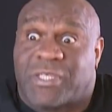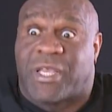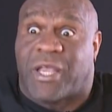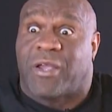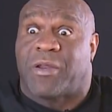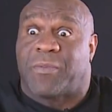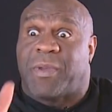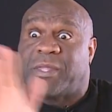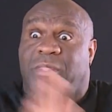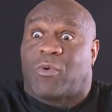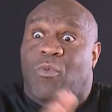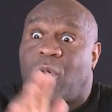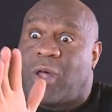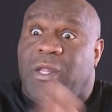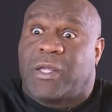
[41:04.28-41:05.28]
chair to make the
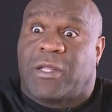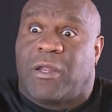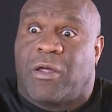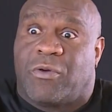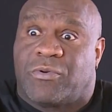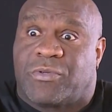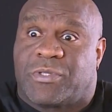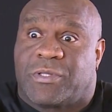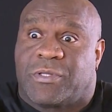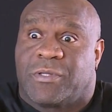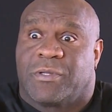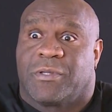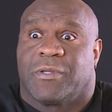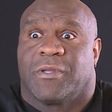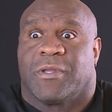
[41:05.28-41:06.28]
wallet close.
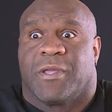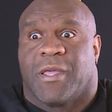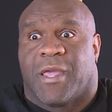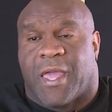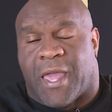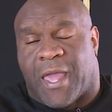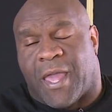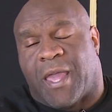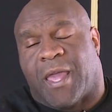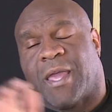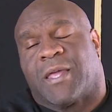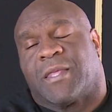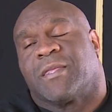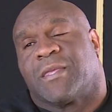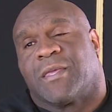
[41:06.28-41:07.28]

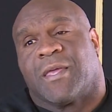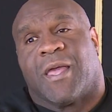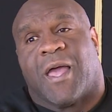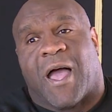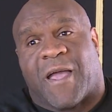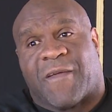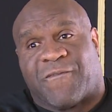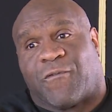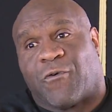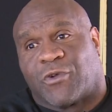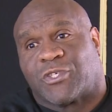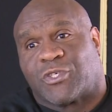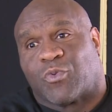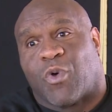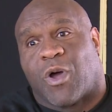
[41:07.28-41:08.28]
And I
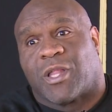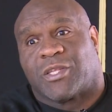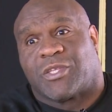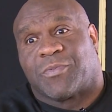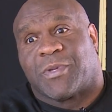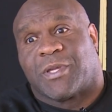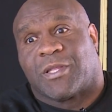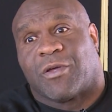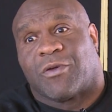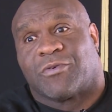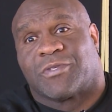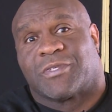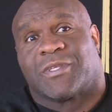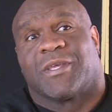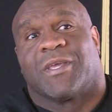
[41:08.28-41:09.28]
forced the wallet to be
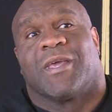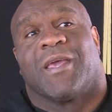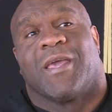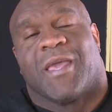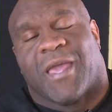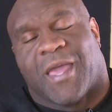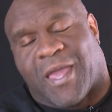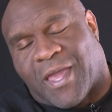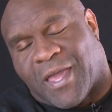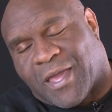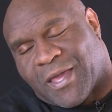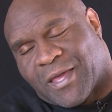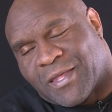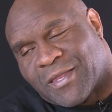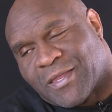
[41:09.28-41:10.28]
closed,
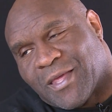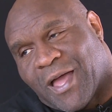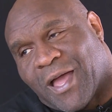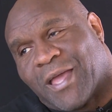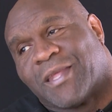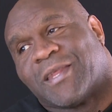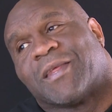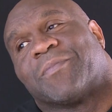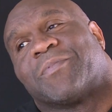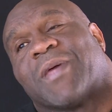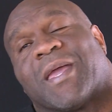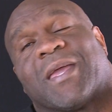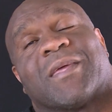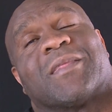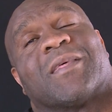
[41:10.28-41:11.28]
and I ended up
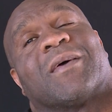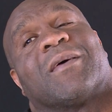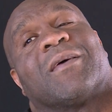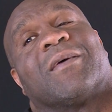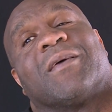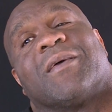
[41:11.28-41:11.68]
taking the